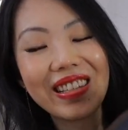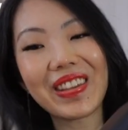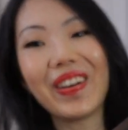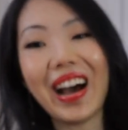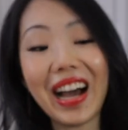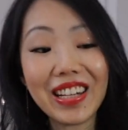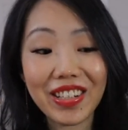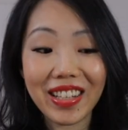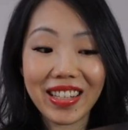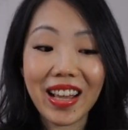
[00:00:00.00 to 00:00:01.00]
so I
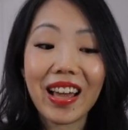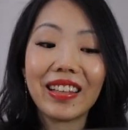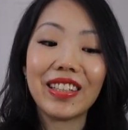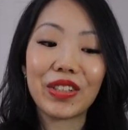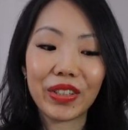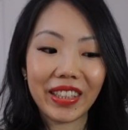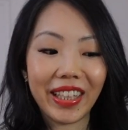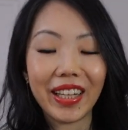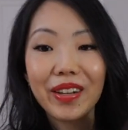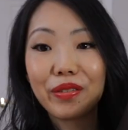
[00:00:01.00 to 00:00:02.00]
just
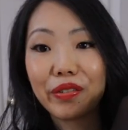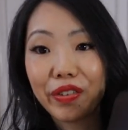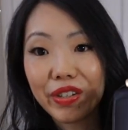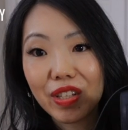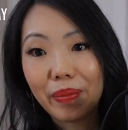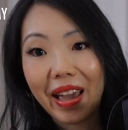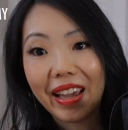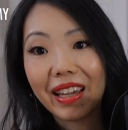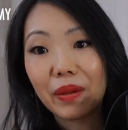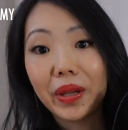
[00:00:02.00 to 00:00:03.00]
literally reversed the
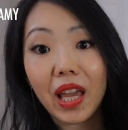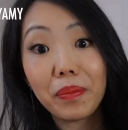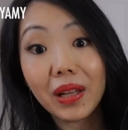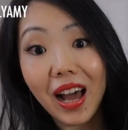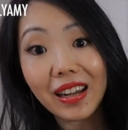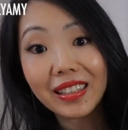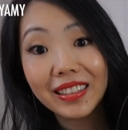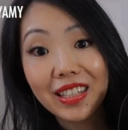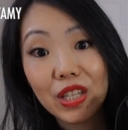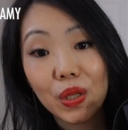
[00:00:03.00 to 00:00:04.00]
bag and it became black.
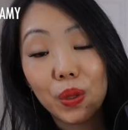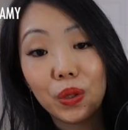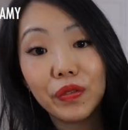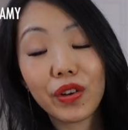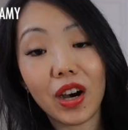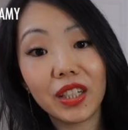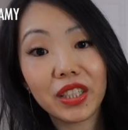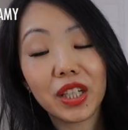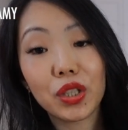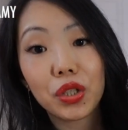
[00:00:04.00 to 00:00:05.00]
So you've
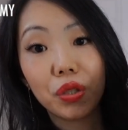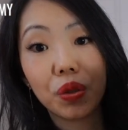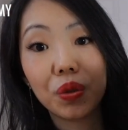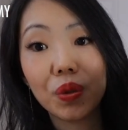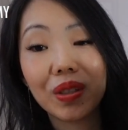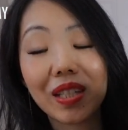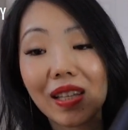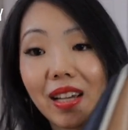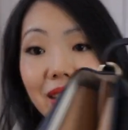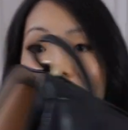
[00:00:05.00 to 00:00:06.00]
got two
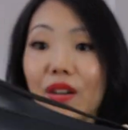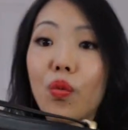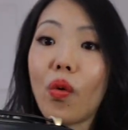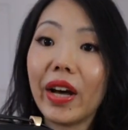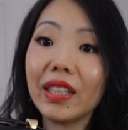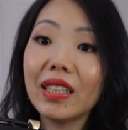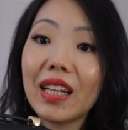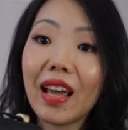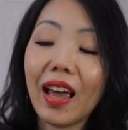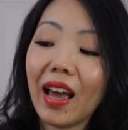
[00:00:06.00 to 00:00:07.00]
designs in one.
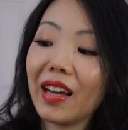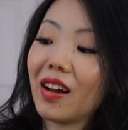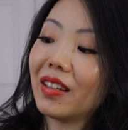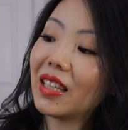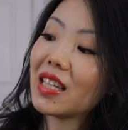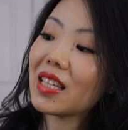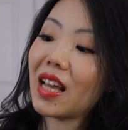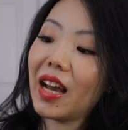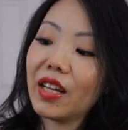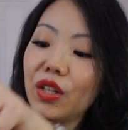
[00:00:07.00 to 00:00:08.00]
And on this
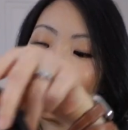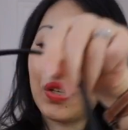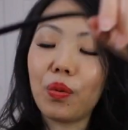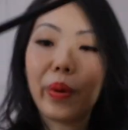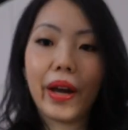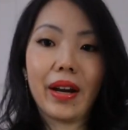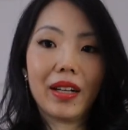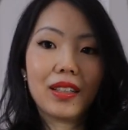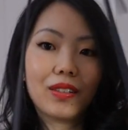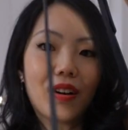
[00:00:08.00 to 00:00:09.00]
side, you can wear
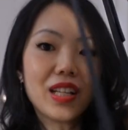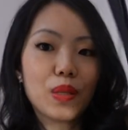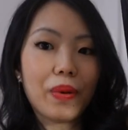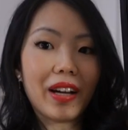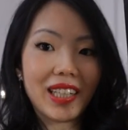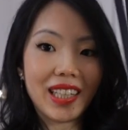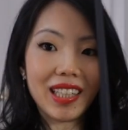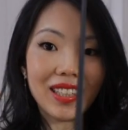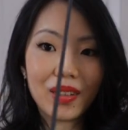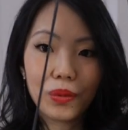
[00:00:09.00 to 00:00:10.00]
it
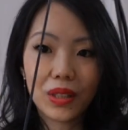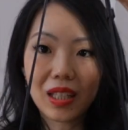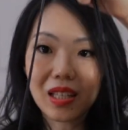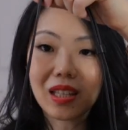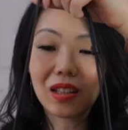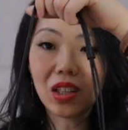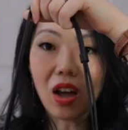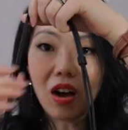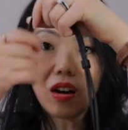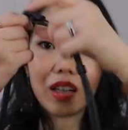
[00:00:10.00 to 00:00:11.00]
crossbody with this
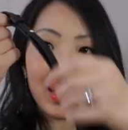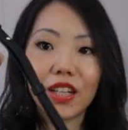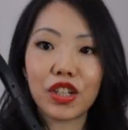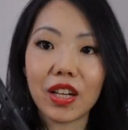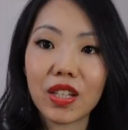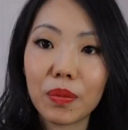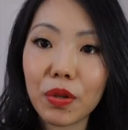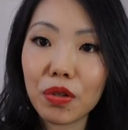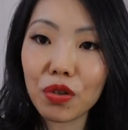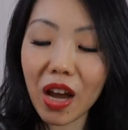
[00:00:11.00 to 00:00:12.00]
long
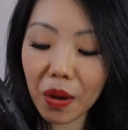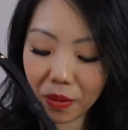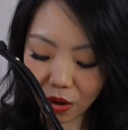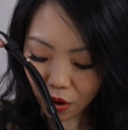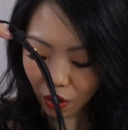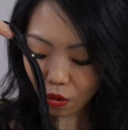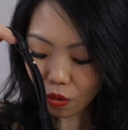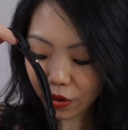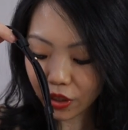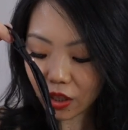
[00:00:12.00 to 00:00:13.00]
adjustable strap,
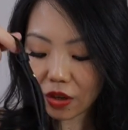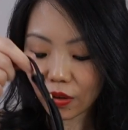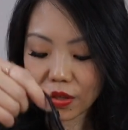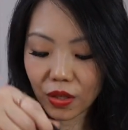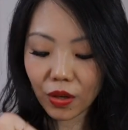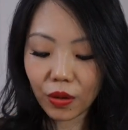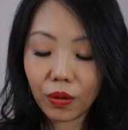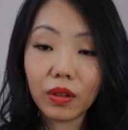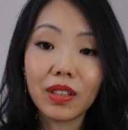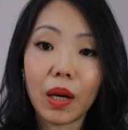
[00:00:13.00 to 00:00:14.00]
or you can
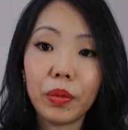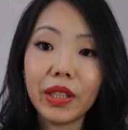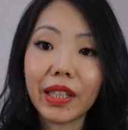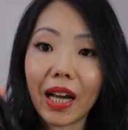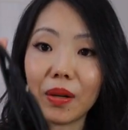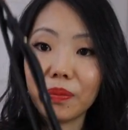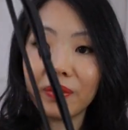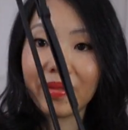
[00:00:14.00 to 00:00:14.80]
also double it up,